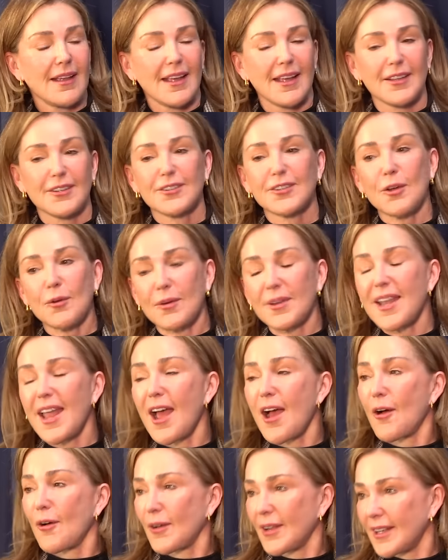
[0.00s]
and so
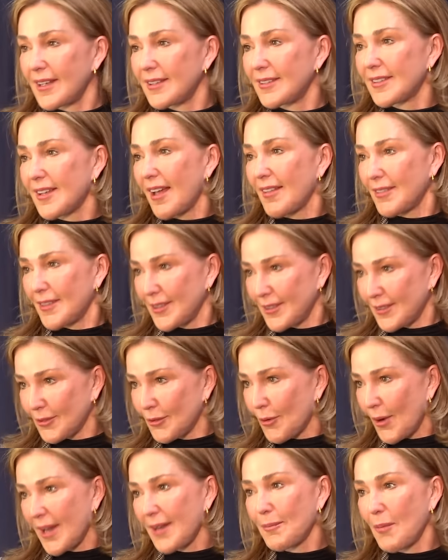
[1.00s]
now he's got this
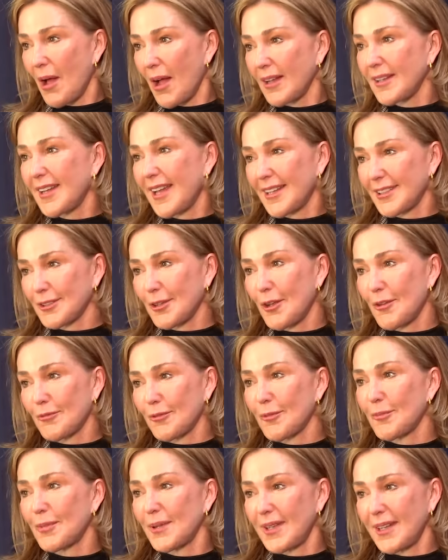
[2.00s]
great podcast called
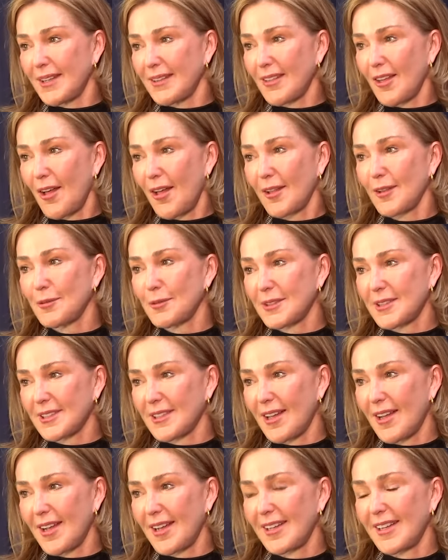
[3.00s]
from beneath the hollywood
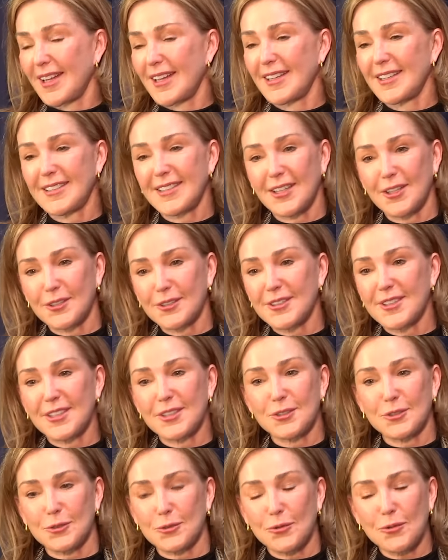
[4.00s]
sign and he tells
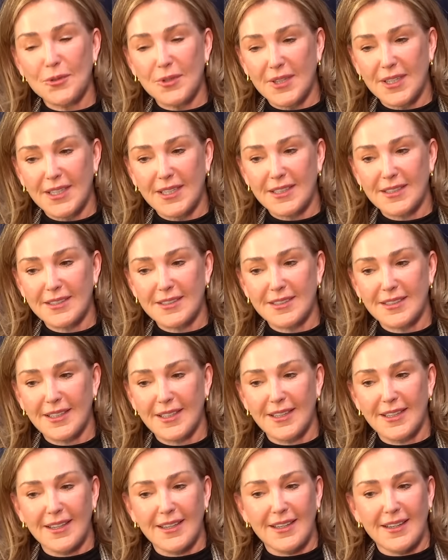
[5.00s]
these stories
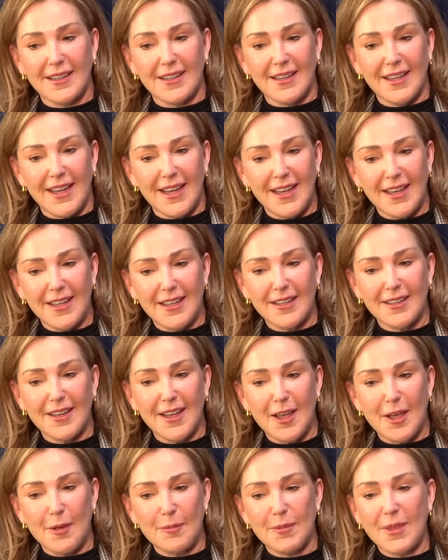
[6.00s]
and
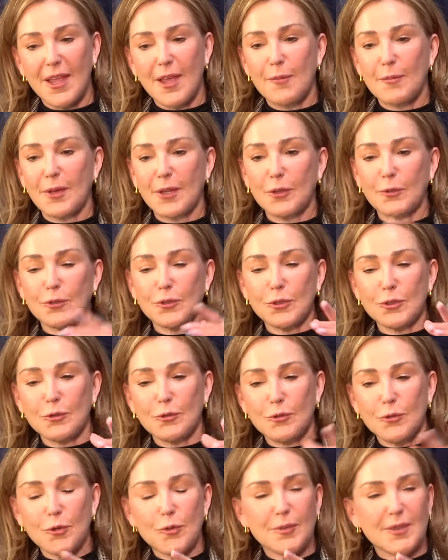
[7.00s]
um, but he'll do
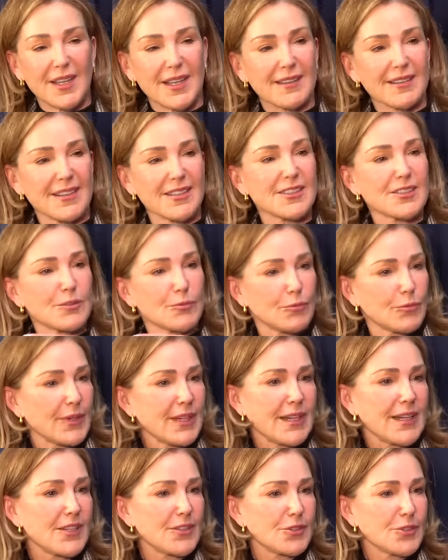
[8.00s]
groups like this
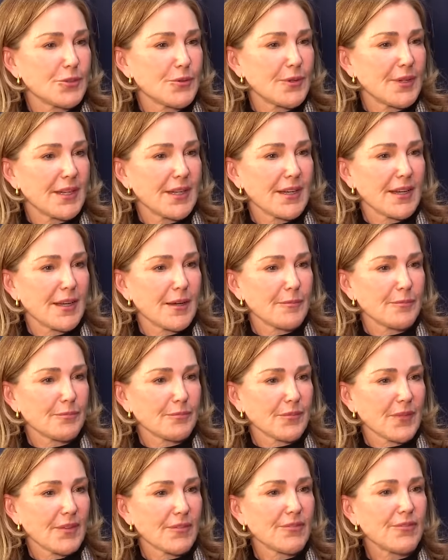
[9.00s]
week he's doing
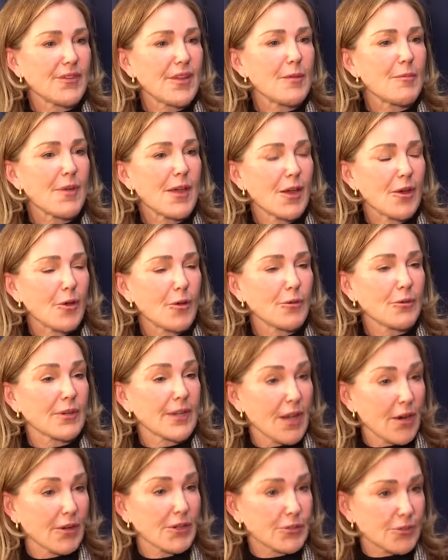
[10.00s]
um, female
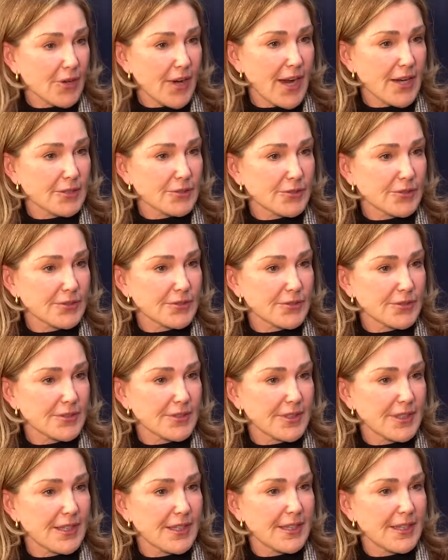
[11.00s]
character actors